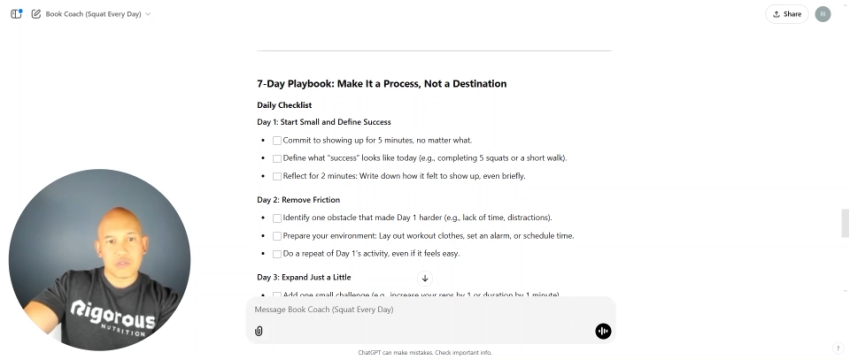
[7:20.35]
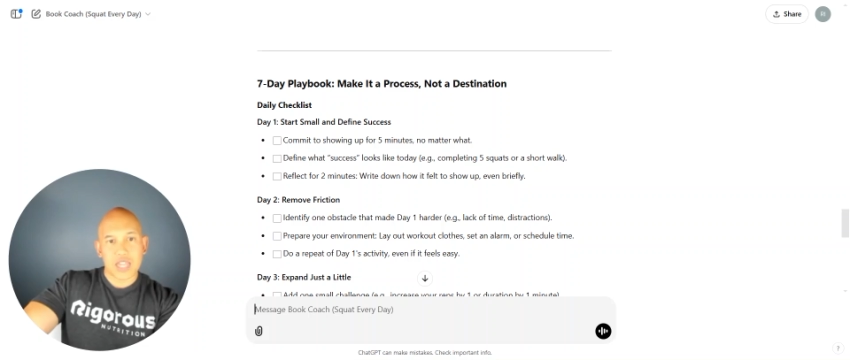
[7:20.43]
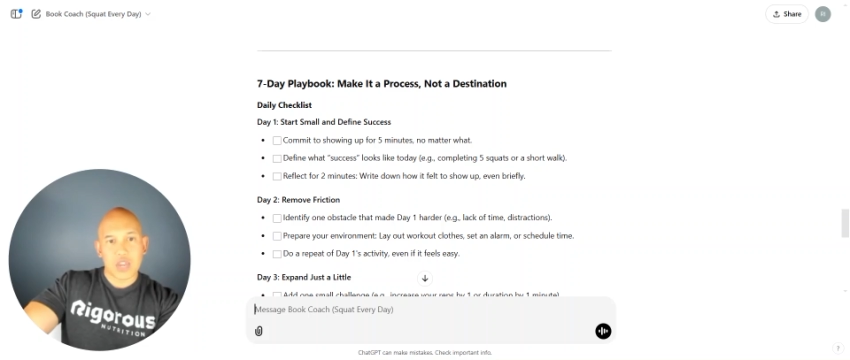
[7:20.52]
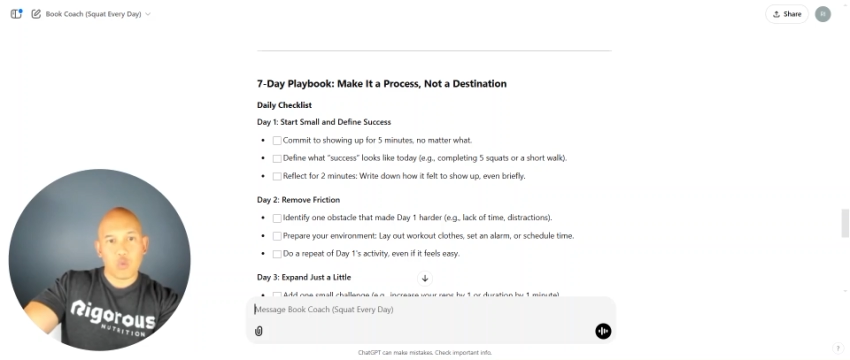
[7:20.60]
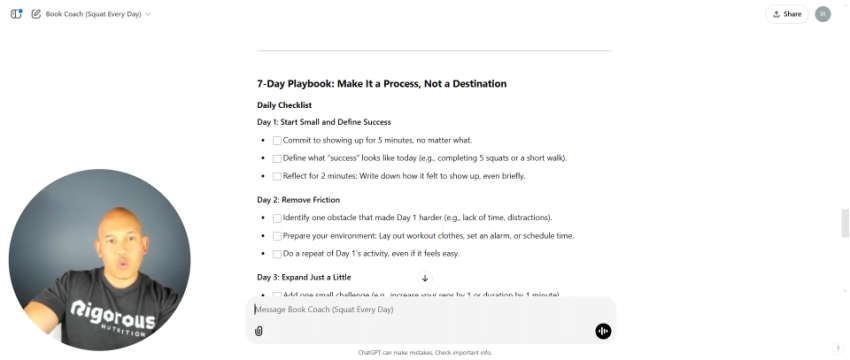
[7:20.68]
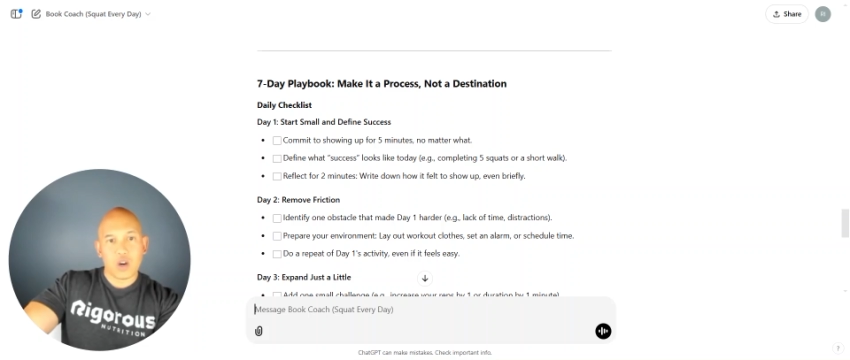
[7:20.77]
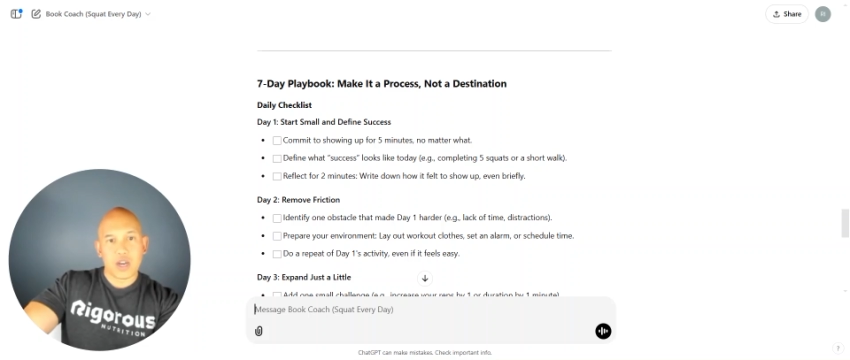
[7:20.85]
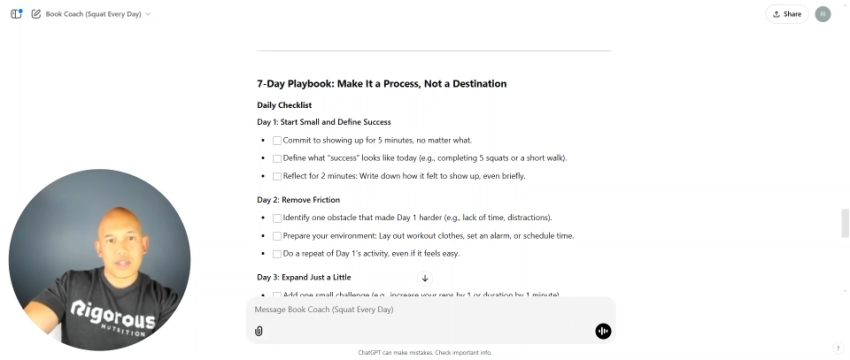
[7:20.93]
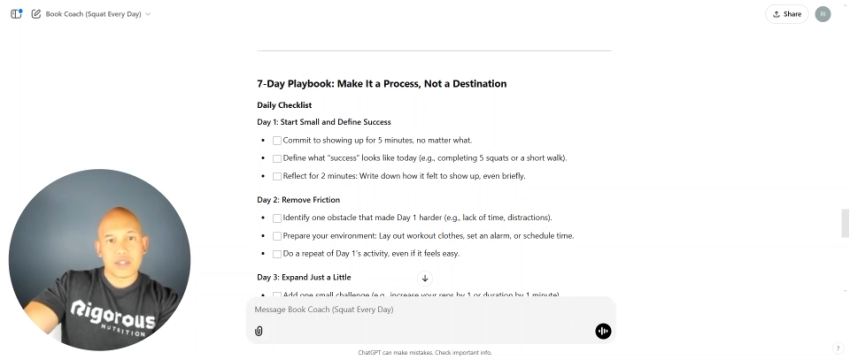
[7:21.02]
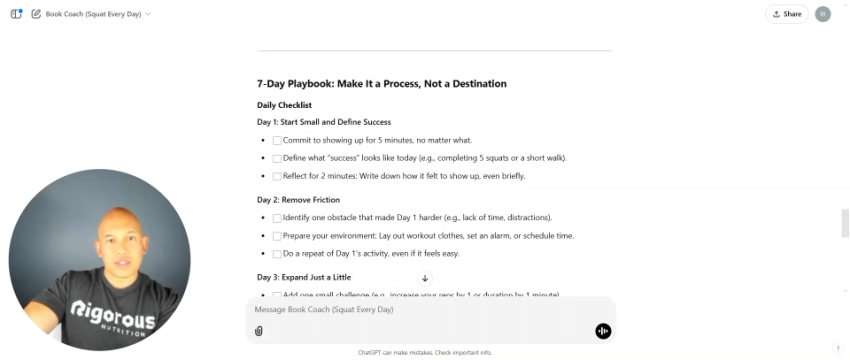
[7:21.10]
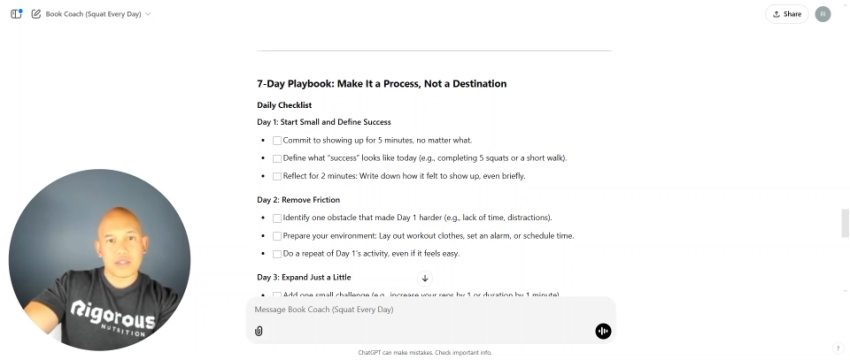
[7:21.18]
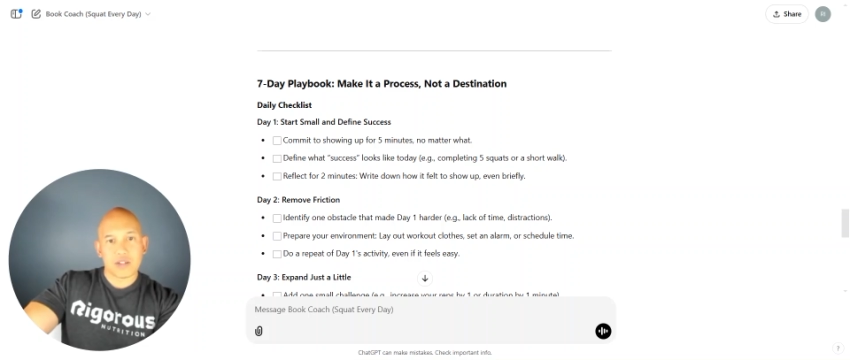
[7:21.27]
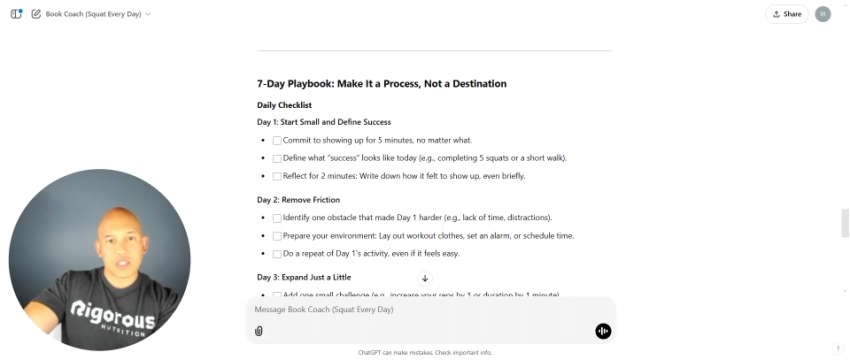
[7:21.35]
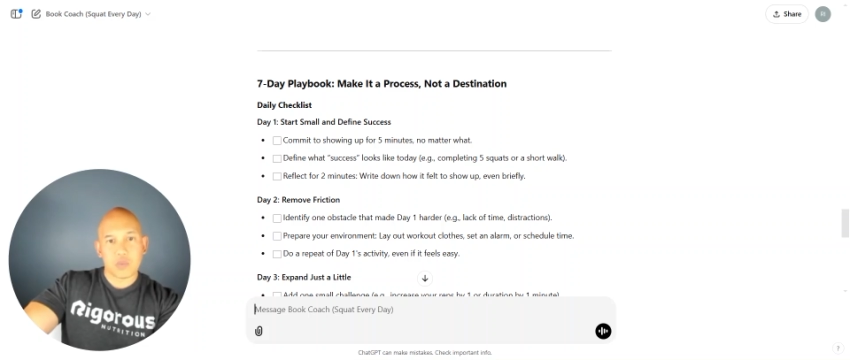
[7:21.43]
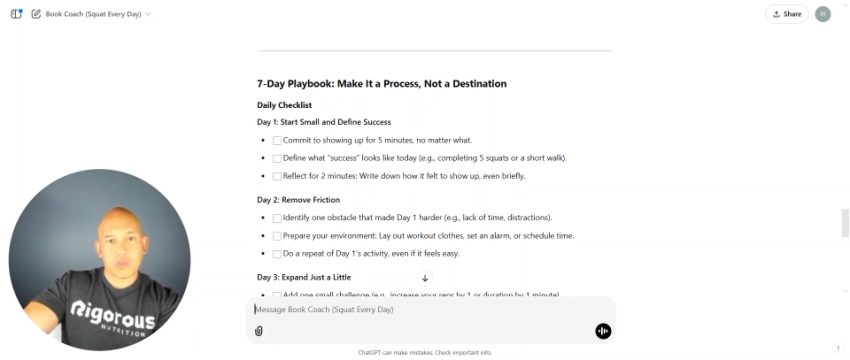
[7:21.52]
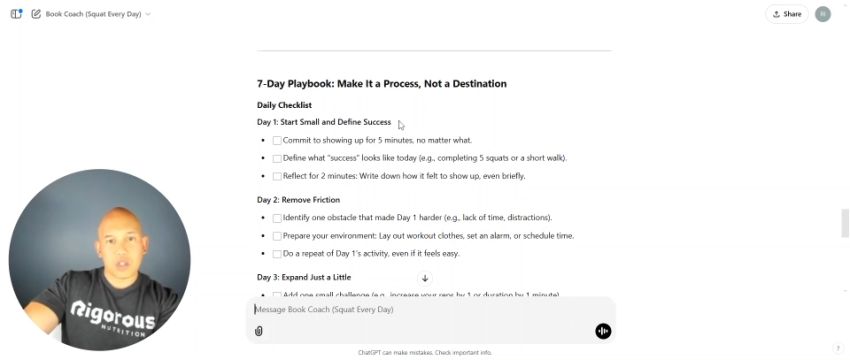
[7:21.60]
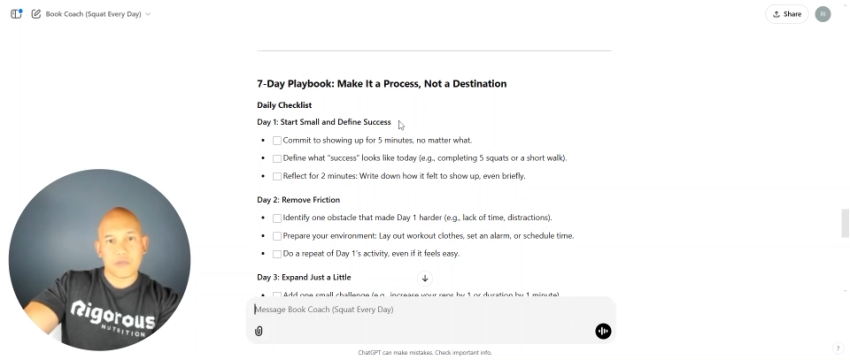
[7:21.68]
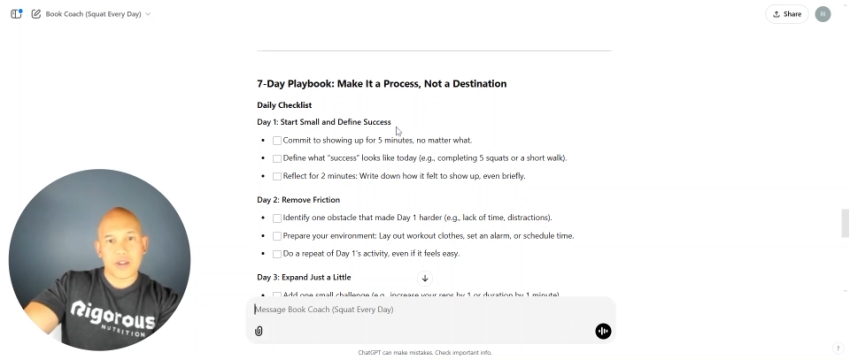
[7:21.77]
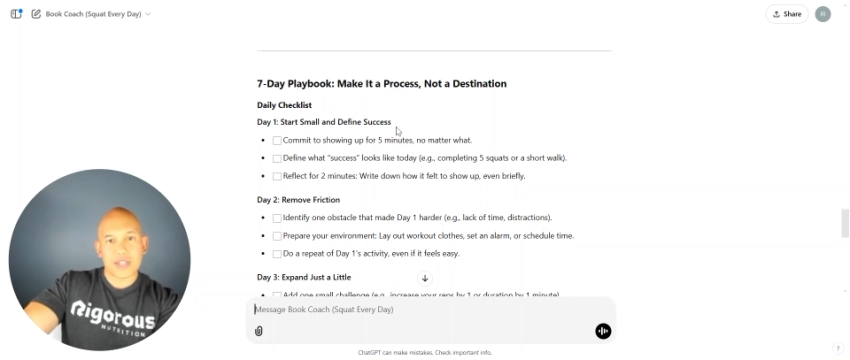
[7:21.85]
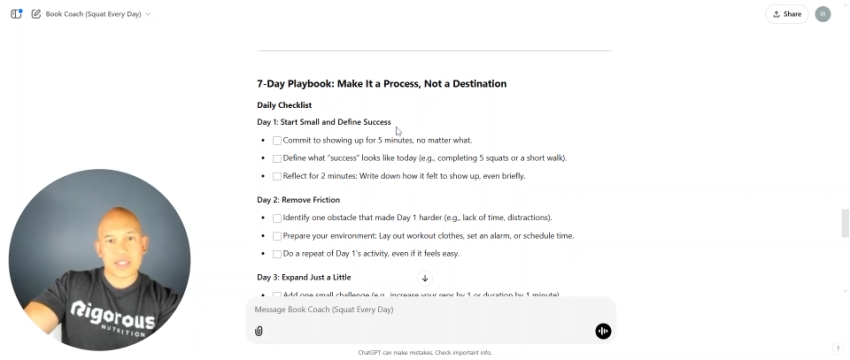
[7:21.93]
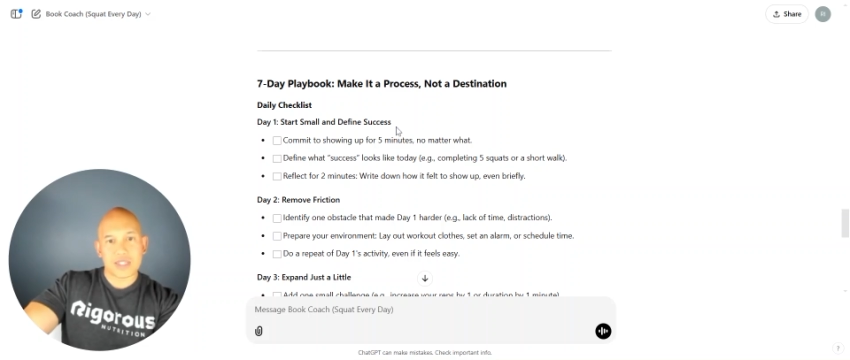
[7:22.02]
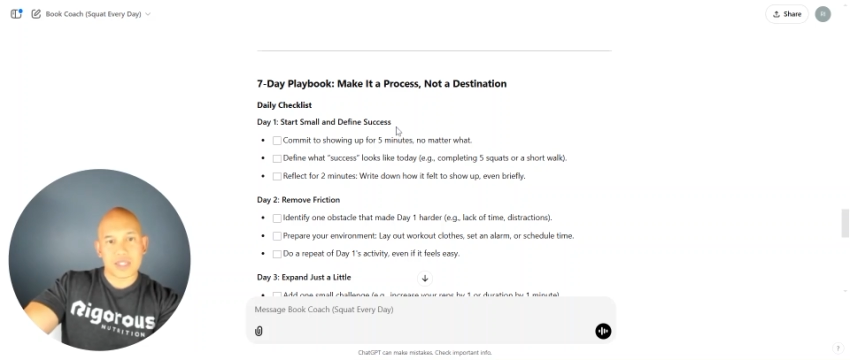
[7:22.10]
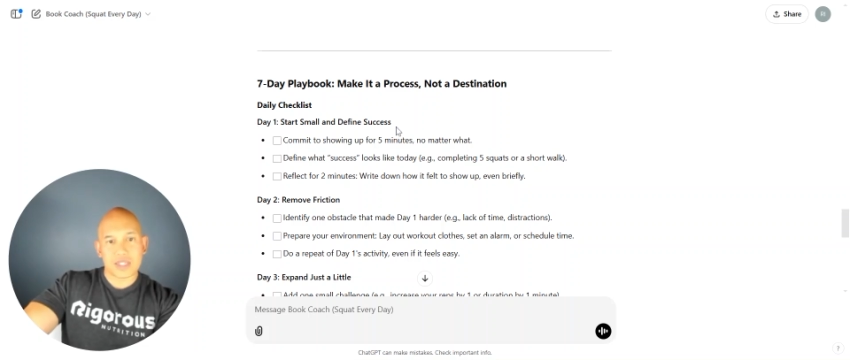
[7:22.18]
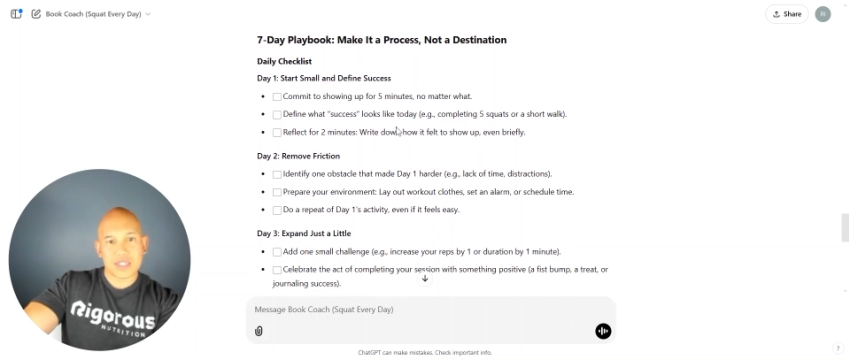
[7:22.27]
Day 1, start small, define
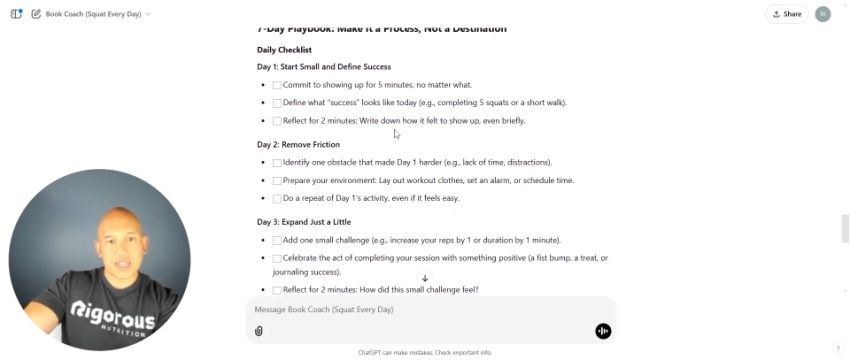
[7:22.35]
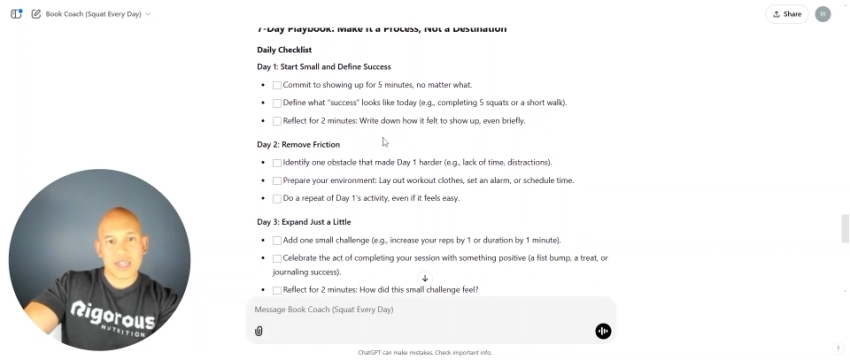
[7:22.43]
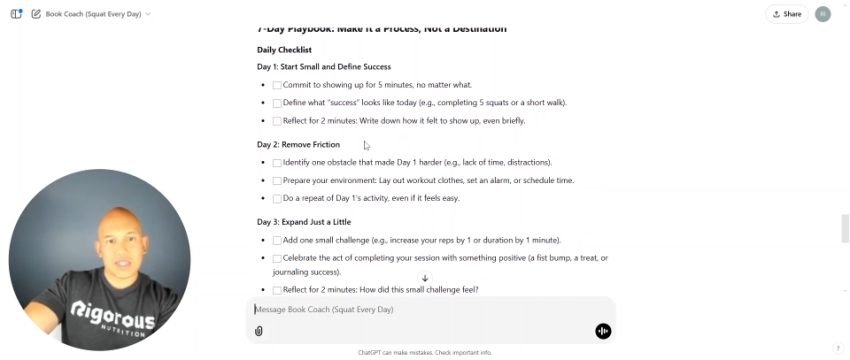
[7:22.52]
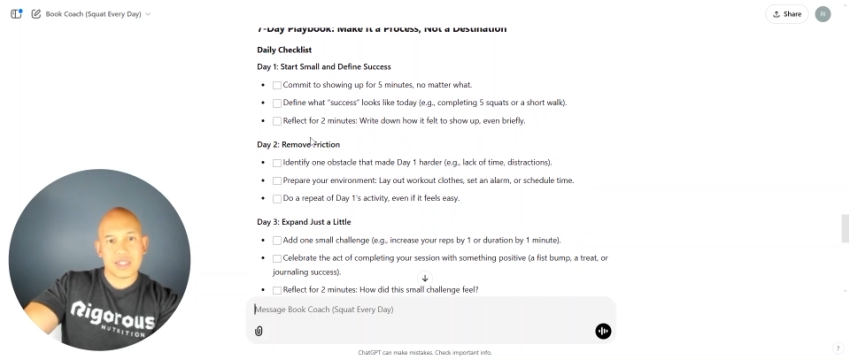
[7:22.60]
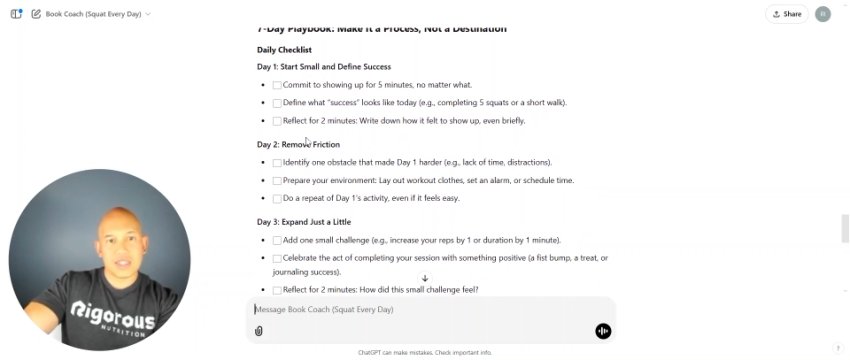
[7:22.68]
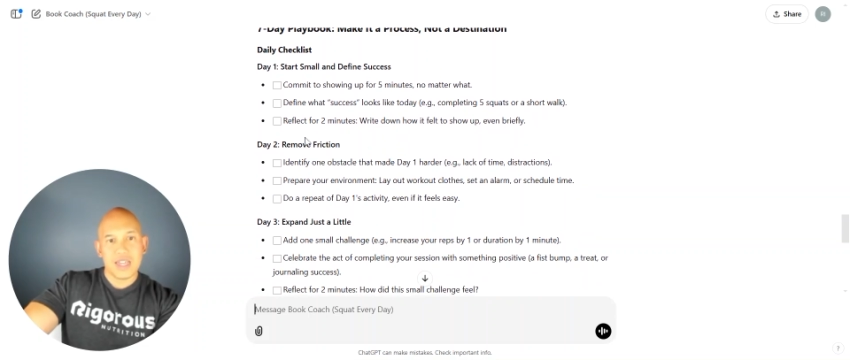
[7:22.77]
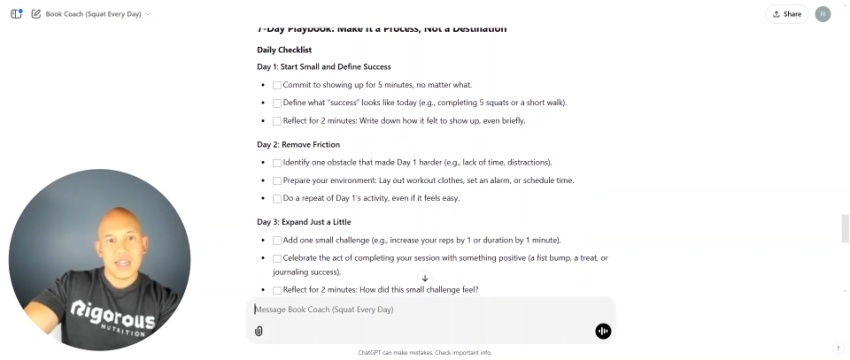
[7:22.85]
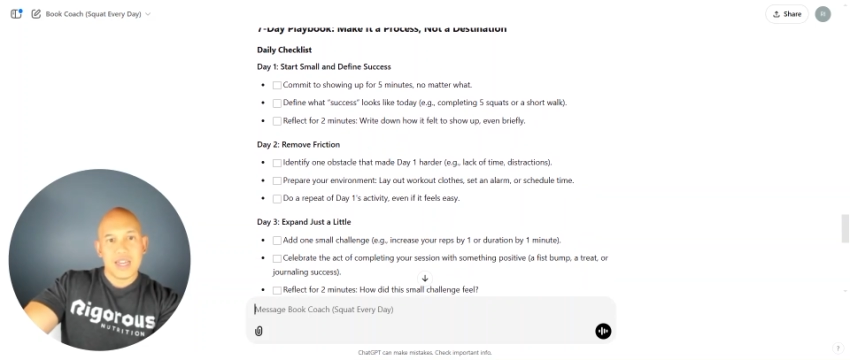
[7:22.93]
success.